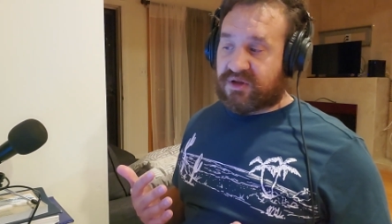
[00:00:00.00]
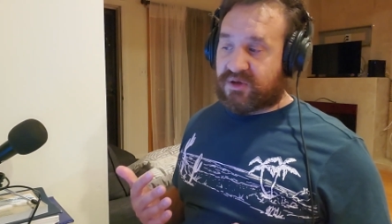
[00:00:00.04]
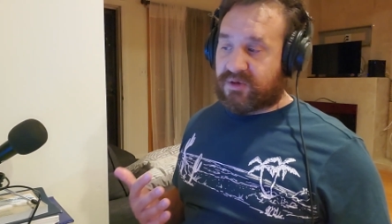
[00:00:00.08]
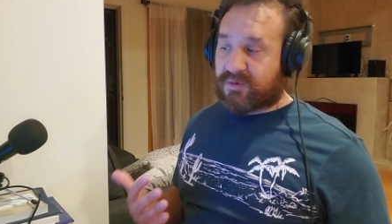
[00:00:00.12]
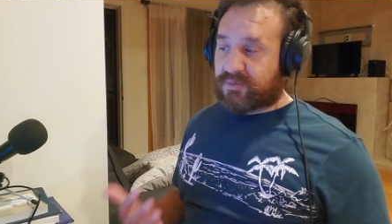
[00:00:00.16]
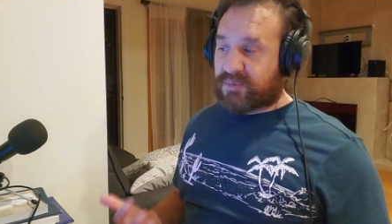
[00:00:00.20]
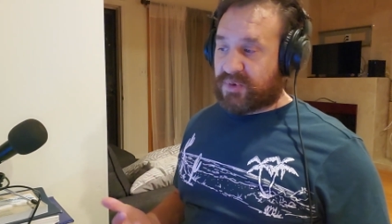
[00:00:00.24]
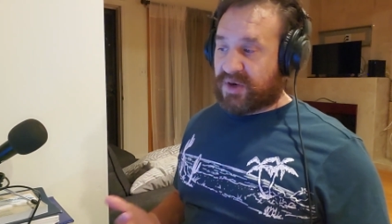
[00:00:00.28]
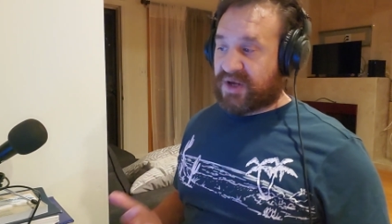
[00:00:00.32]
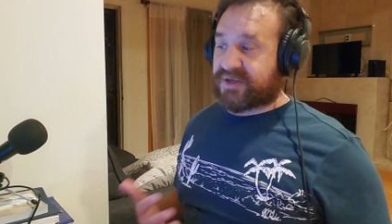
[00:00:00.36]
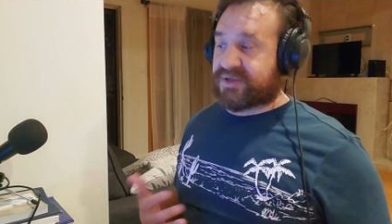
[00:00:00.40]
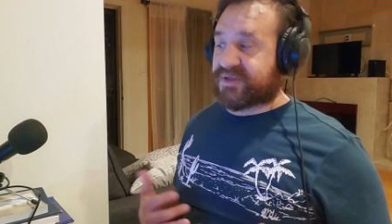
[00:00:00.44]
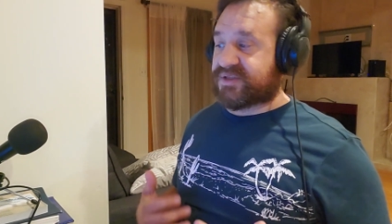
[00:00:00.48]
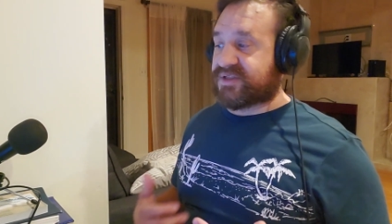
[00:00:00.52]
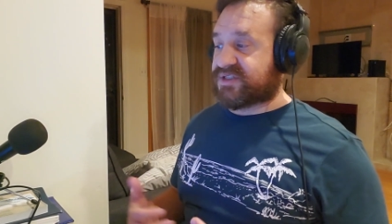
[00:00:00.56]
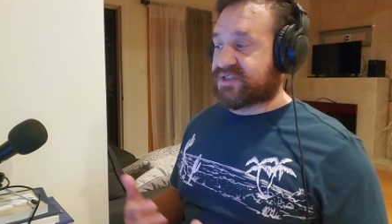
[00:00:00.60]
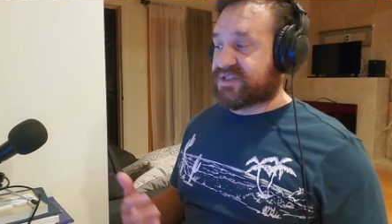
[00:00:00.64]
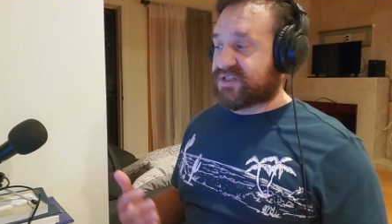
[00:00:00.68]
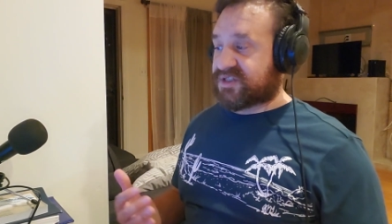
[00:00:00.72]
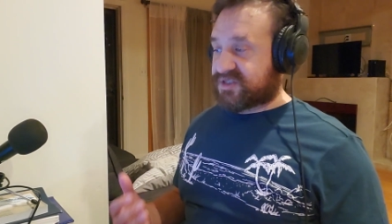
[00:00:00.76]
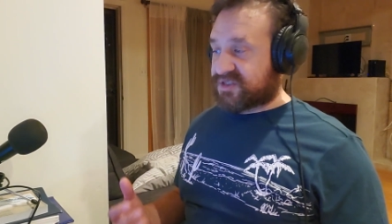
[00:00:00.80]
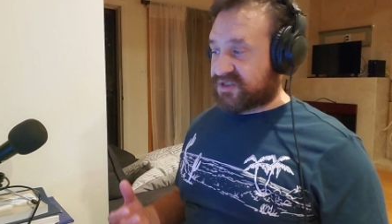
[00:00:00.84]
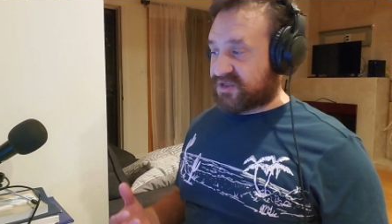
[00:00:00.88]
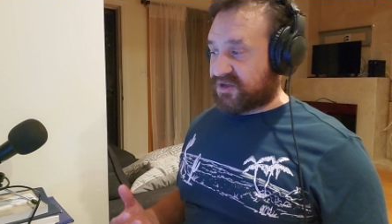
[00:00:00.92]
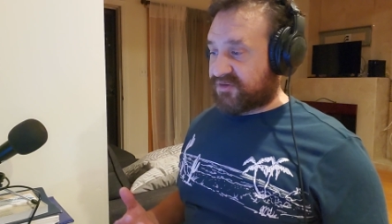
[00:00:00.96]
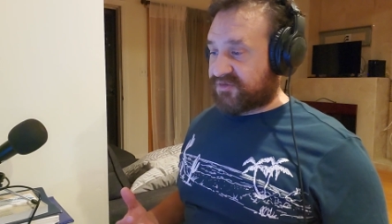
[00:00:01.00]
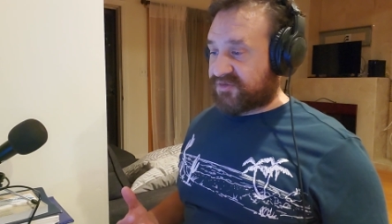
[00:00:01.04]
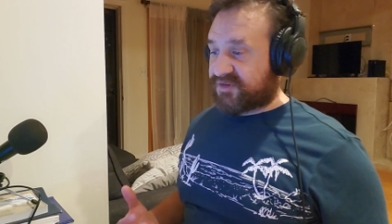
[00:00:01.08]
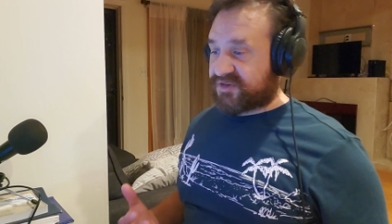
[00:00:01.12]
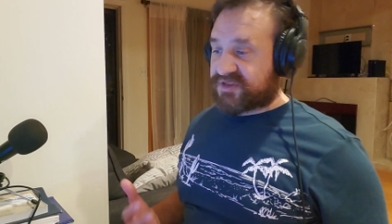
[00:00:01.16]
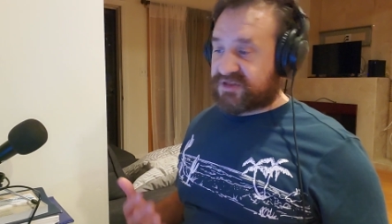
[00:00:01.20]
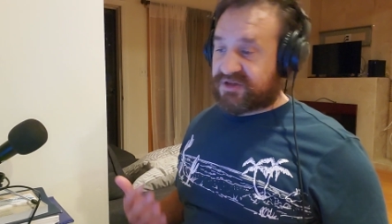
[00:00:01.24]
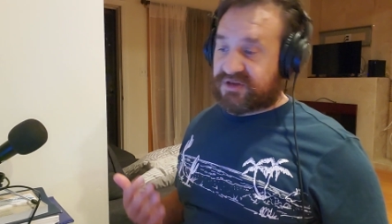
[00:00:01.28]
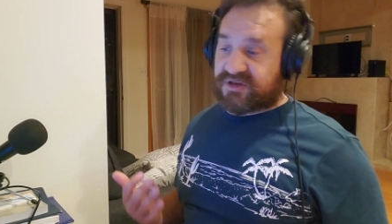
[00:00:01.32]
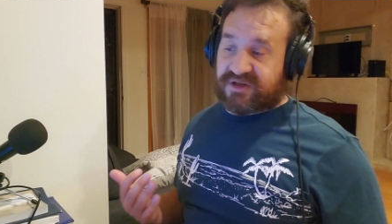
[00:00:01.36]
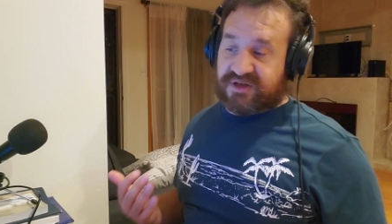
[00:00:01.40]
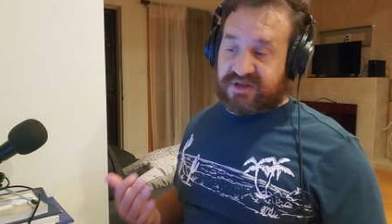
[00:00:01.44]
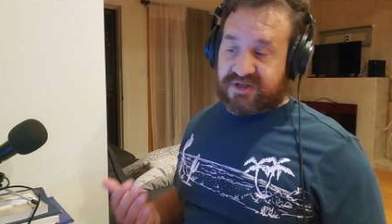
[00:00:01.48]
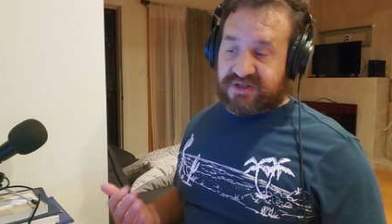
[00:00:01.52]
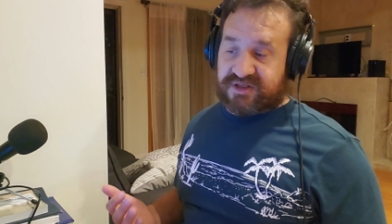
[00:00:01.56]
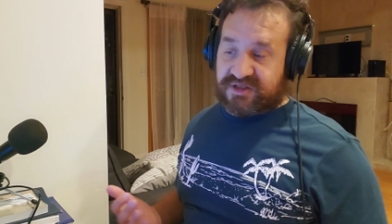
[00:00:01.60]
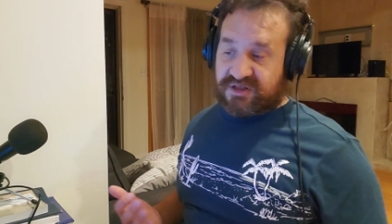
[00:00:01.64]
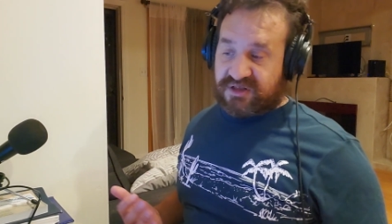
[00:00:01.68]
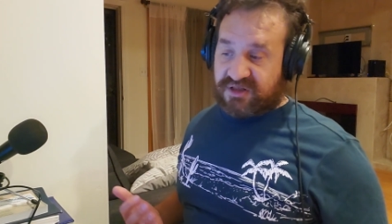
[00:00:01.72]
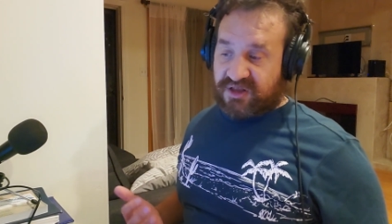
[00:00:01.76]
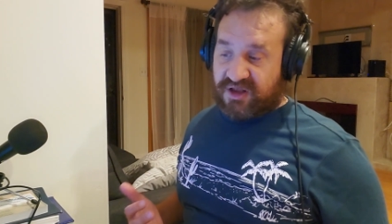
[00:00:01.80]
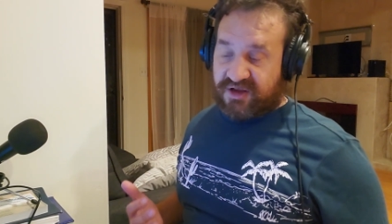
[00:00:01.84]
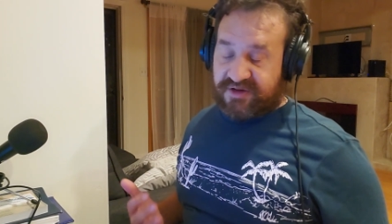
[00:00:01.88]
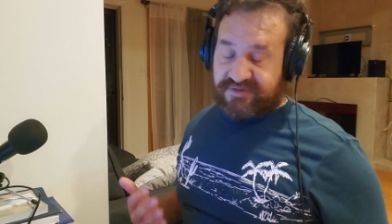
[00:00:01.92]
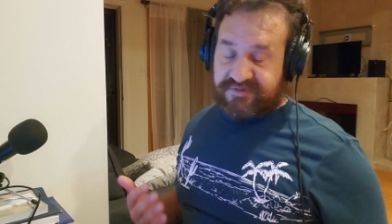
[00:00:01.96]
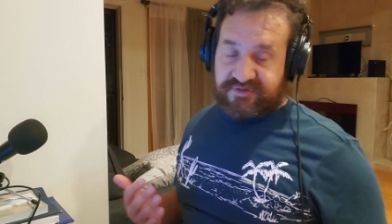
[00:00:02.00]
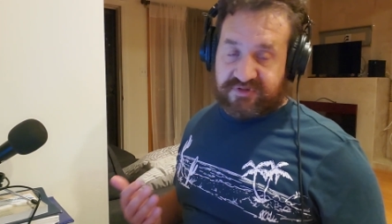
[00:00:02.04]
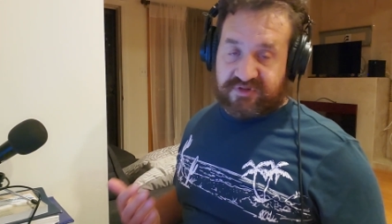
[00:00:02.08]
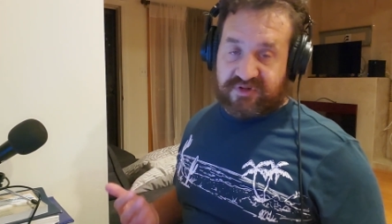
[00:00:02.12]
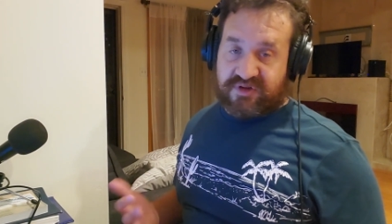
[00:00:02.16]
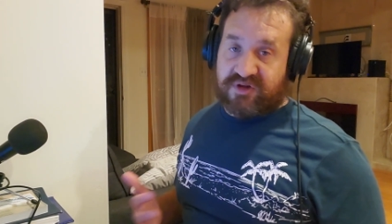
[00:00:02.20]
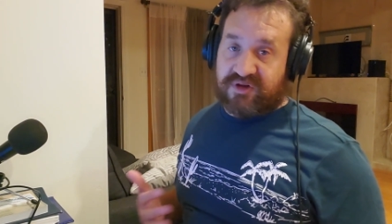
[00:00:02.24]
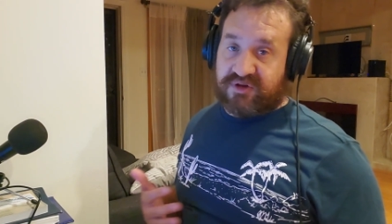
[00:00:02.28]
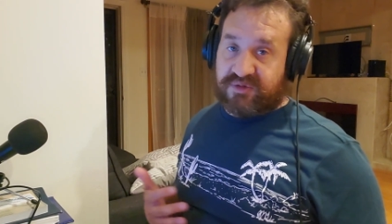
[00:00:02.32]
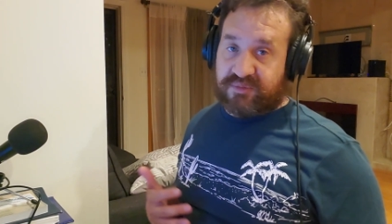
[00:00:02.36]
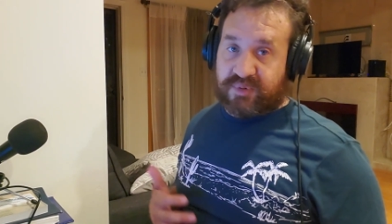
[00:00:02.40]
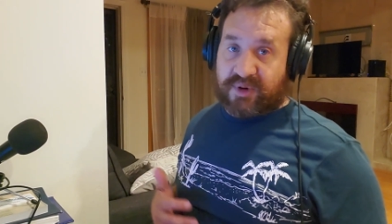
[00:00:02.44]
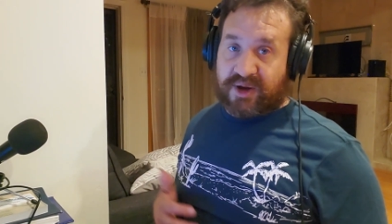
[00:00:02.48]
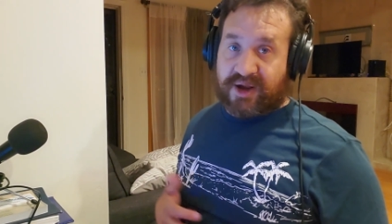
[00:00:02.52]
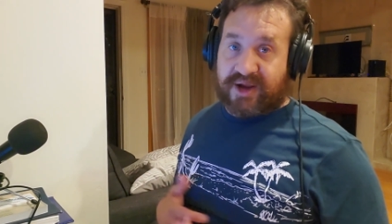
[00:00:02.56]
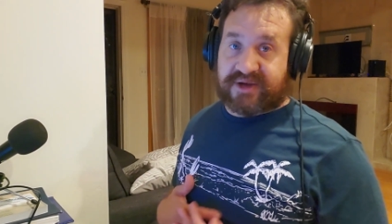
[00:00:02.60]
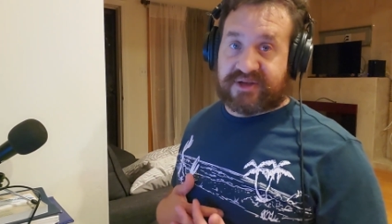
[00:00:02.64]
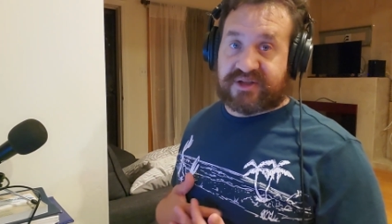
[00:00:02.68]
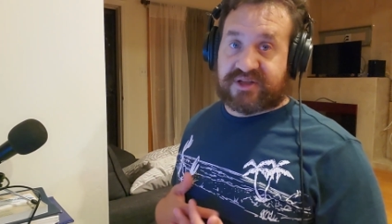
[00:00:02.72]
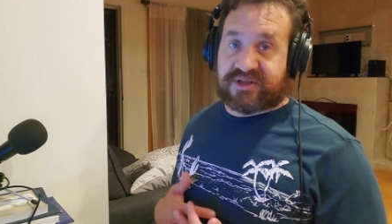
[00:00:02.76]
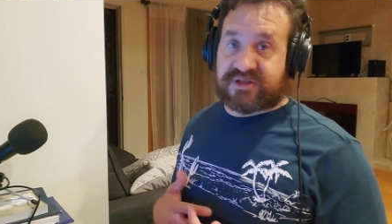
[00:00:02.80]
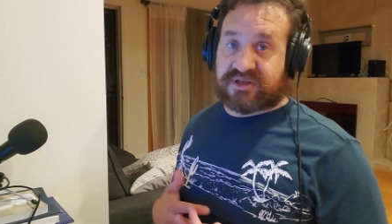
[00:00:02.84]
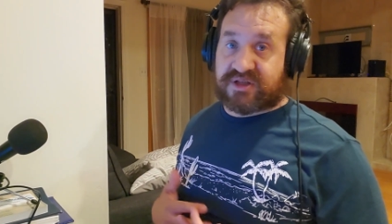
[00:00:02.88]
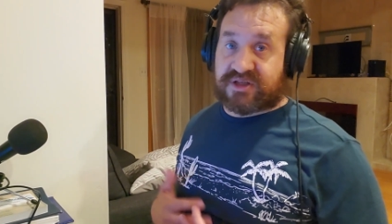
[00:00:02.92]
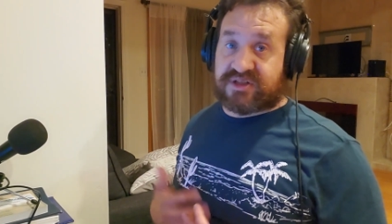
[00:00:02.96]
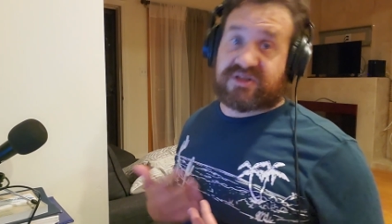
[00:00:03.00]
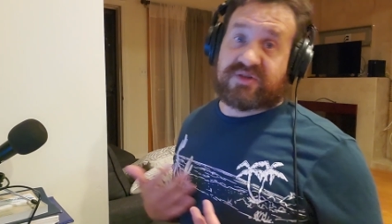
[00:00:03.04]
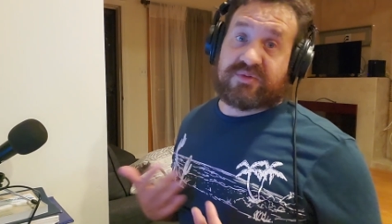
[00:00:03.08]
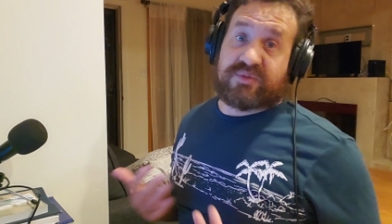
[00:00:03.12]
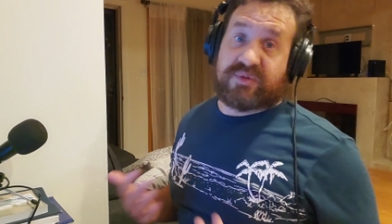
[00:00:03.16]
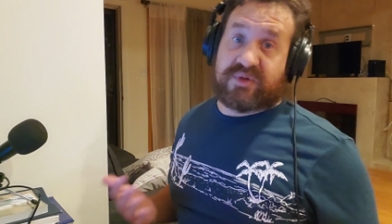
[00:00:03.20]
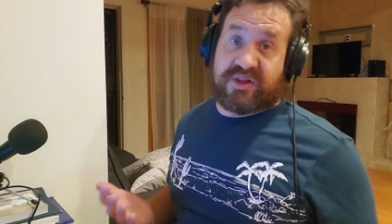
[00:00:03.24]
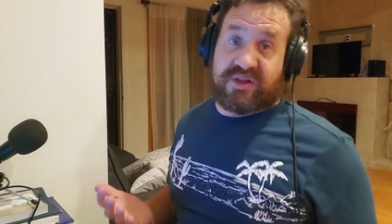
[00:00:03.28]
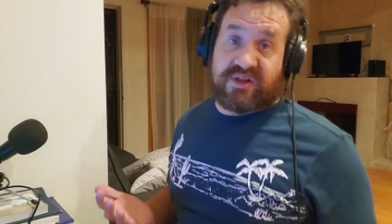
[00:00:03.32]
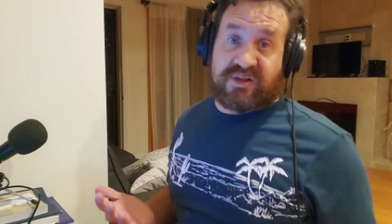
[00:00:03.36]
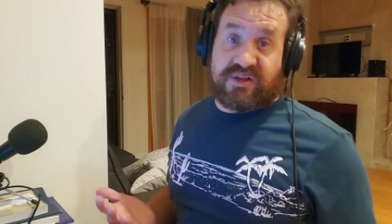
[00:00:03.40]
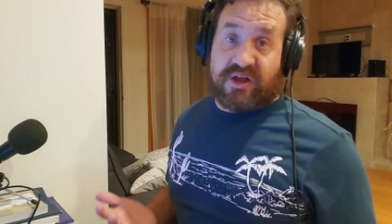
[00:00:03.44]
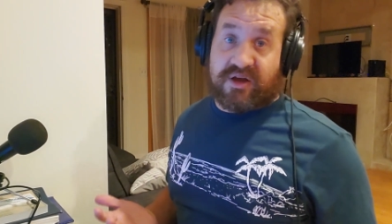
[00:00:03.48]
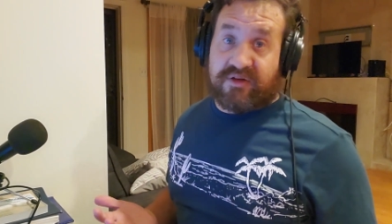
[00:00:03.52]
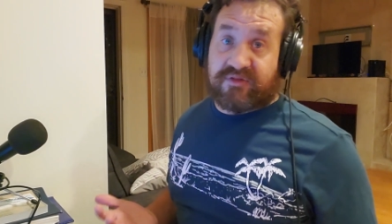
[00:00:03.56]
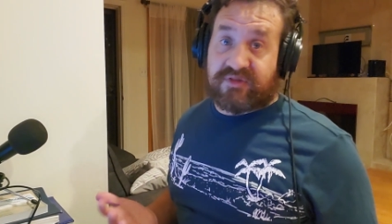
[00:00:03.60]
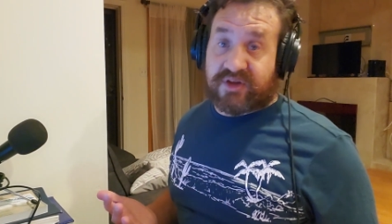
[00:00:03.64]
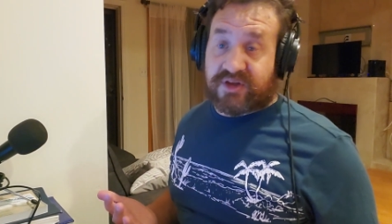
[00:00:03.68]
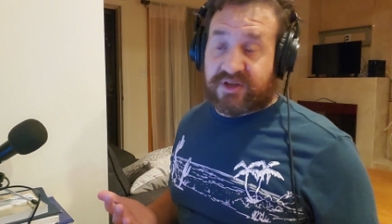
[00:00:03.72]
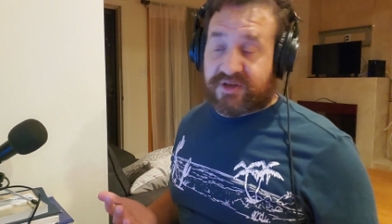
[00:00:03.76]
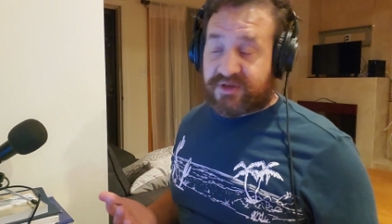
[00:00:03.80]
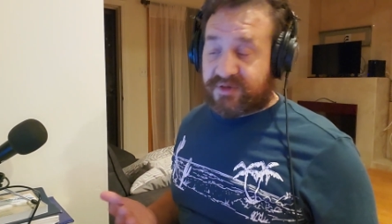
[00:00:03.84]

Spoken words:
practice this stuff as a lifelong practice because I really love